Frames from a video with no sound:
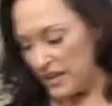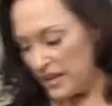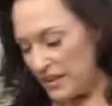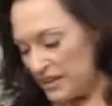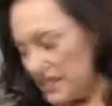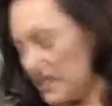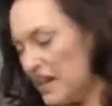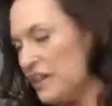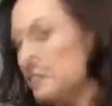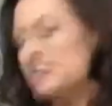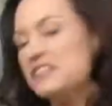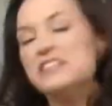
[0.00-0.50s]

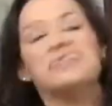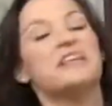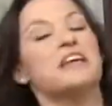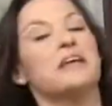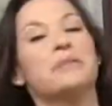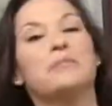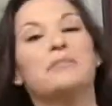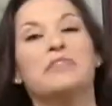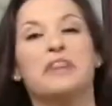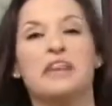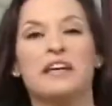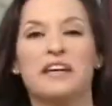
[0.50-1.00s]
Now the
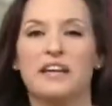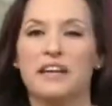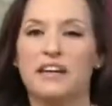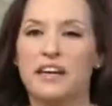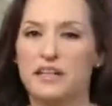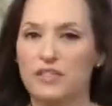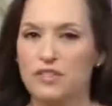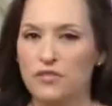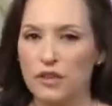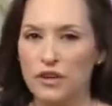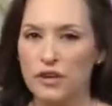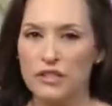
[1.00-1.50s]
same thing
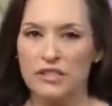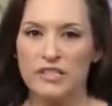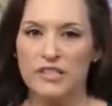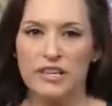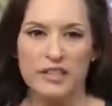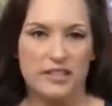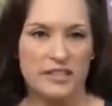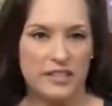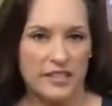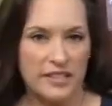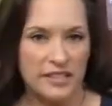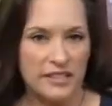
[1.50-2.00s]
as far as
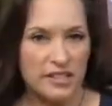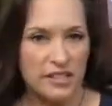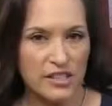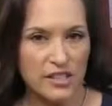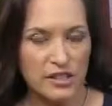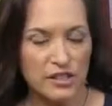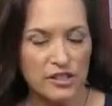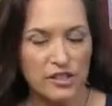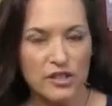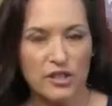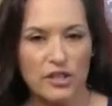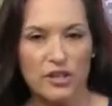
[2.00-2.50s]
technique is
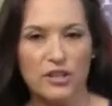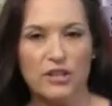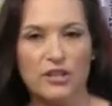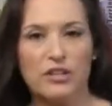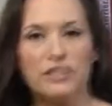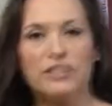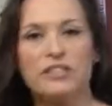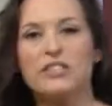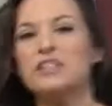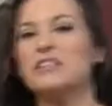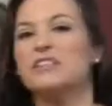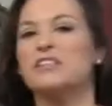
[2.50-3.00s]

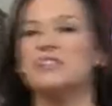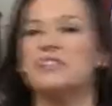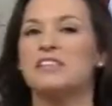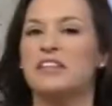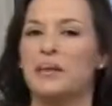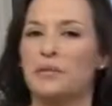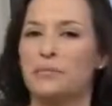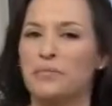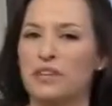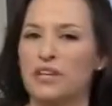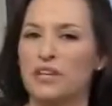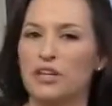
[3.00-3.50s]
concerned, the
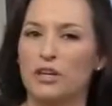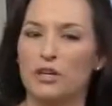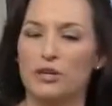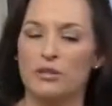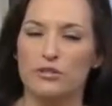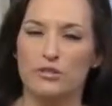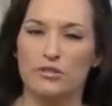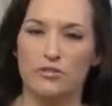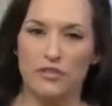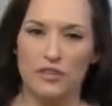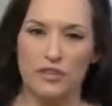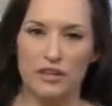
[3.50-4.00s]
same thing
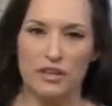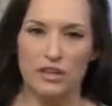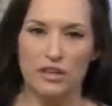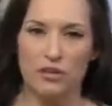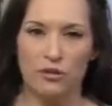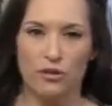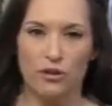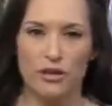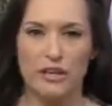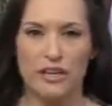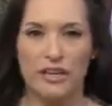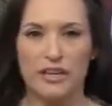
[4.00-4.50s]
goes for the
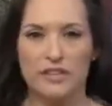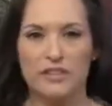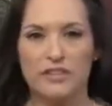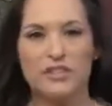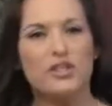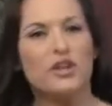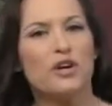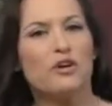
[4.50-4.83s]
ingredients.